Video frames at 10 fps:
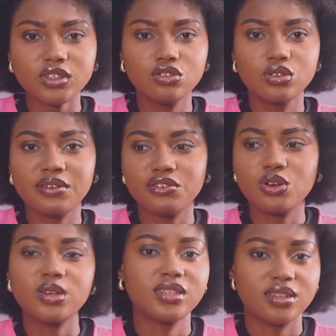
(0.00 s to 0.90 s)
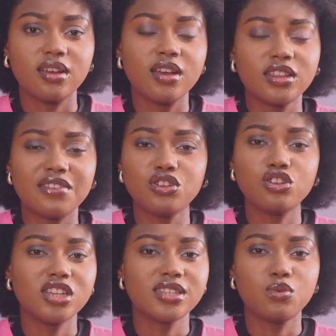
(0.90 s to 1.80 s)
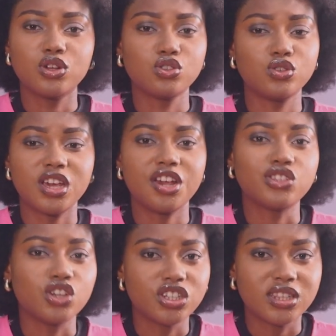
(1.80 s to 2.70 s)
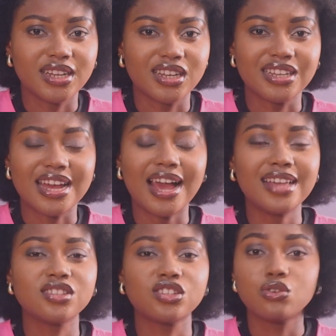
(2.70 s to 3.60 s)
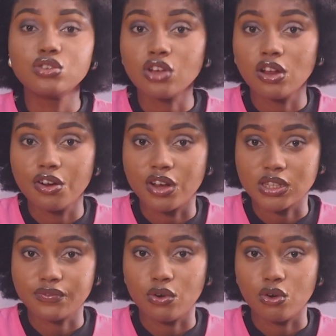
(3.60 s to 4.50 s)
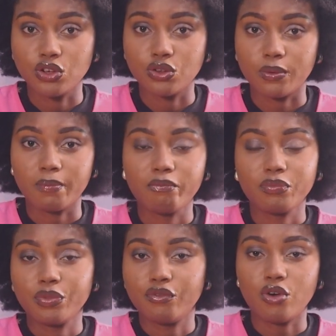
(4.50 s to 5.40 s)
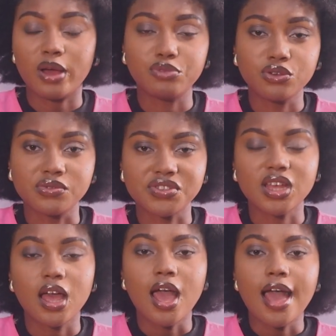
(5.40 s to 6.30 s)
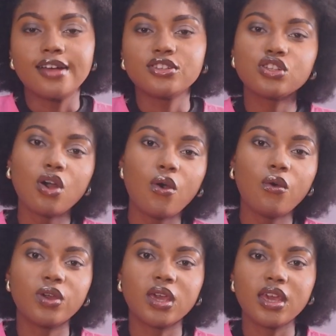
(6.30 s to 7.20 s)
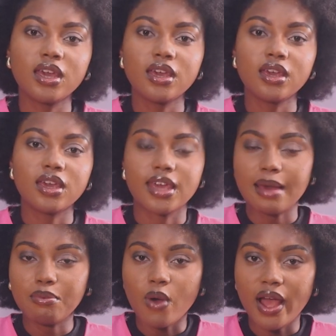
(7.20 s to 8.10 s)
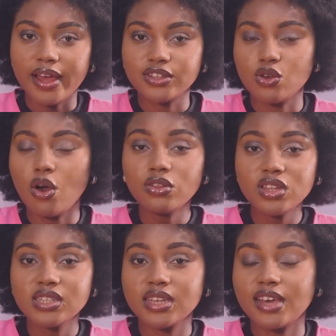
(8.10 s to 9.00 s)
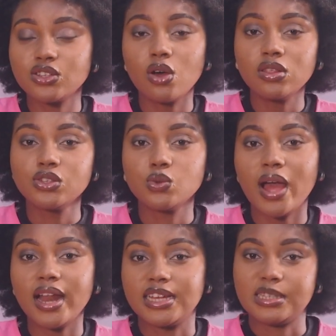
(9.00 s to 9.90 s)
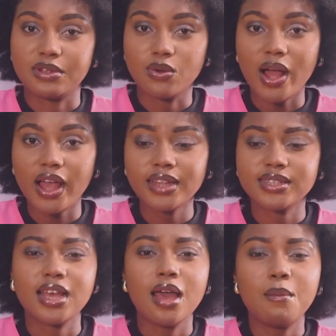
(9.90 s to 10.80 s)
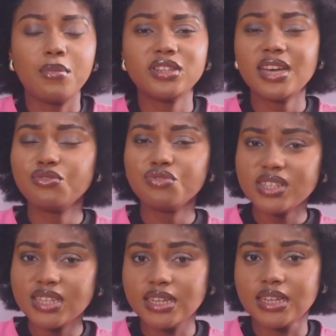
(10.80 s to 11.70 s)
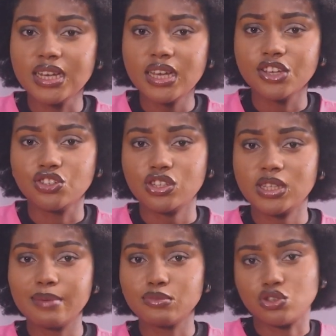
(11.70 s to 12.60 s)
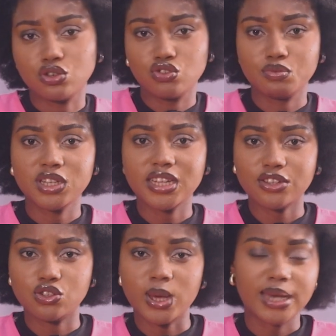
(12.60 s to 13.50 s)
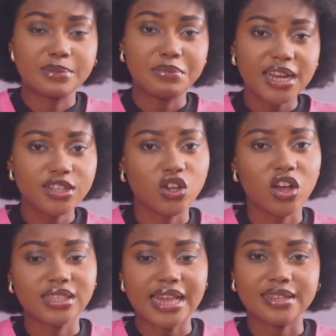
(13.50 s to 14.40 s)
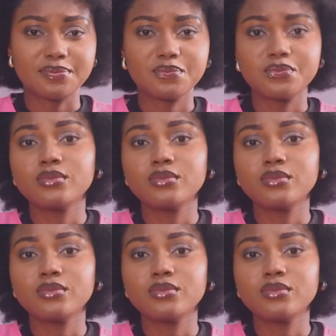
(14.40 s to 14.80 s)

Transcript: you know, Davido doesn't want to hear such things. He has zero tolerance for, you know, for abuse. So he kept quiet. So all these years, all this while, he's been quiet. But then recently, he just came to social media to explain to us that